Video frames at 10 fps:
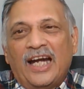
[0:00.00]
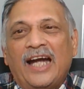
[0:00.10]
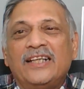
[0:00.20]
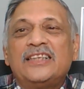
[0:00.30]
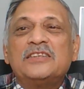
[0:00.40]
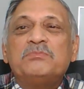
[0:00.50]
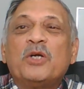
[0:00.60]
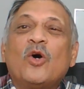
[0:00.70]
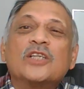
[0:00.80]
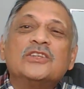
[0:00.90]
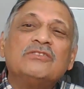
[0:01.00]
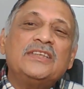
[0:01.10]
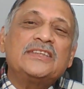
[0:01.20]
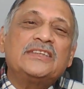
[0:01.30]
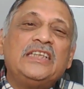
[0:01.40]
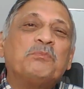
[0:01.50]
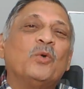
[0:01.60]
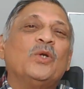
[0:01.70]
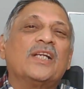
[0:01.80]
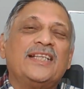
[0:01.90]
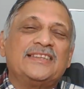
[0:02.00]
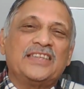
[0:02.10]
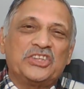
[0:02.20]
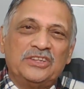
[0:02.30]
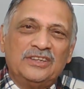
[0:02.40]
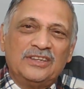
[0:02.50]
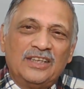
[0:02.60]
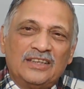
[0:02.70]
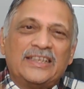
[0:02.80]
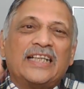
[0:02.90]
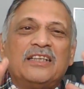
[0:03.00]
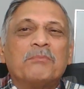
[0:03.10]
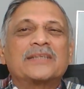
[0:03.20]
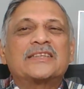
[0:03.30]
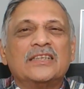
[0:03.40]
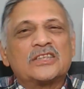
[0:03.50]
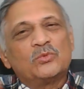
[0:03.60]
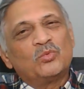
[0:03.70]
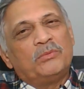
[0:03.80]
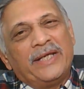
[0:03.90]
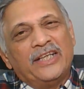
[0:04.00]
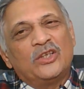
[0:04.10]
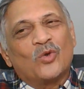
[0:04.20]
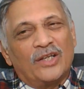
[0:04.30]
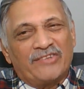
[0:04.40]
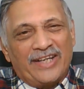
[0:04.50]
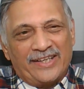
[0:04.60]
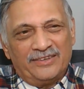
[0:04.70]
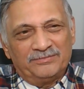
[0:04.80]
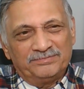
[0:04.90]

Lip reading: and it is because of this depolarization that the muscles would begin to contract,